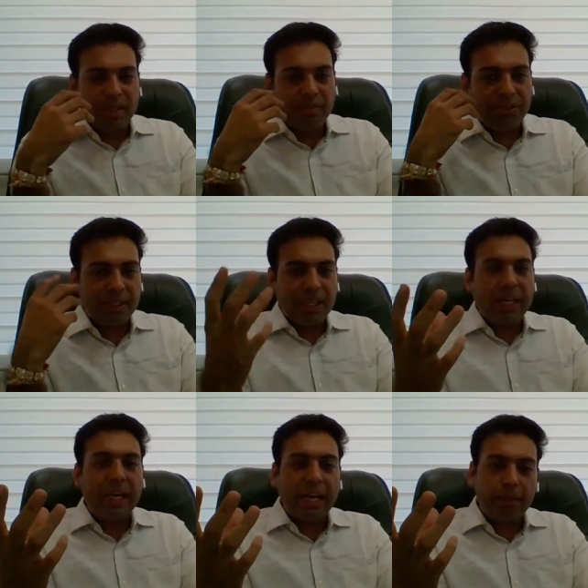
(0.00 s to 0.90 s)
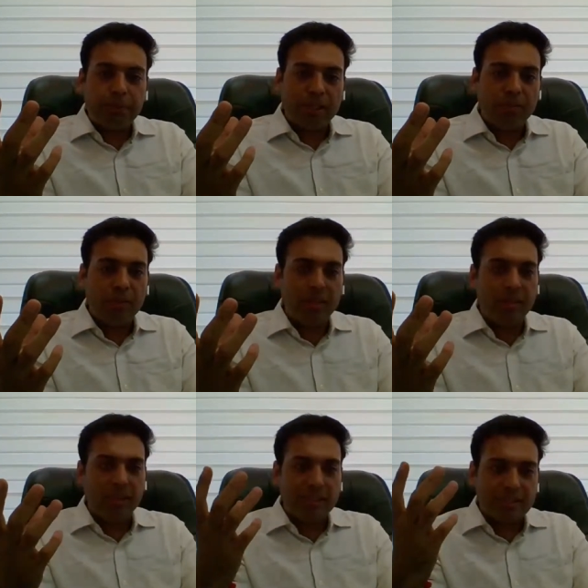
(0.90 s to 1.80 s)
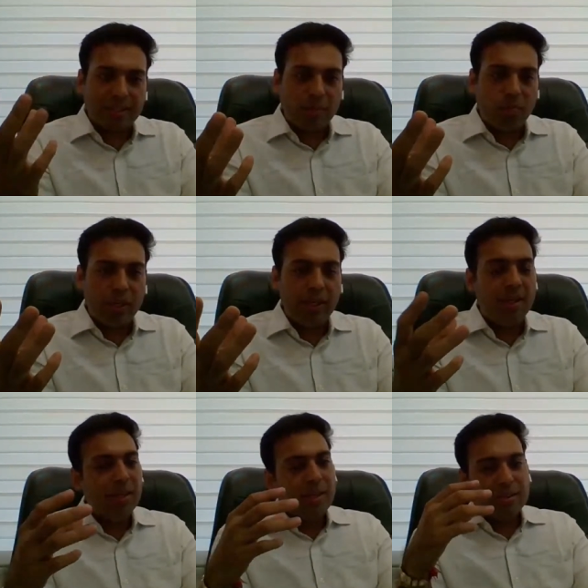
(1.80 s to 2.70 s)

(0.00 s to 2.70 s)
if it can help someone in some way,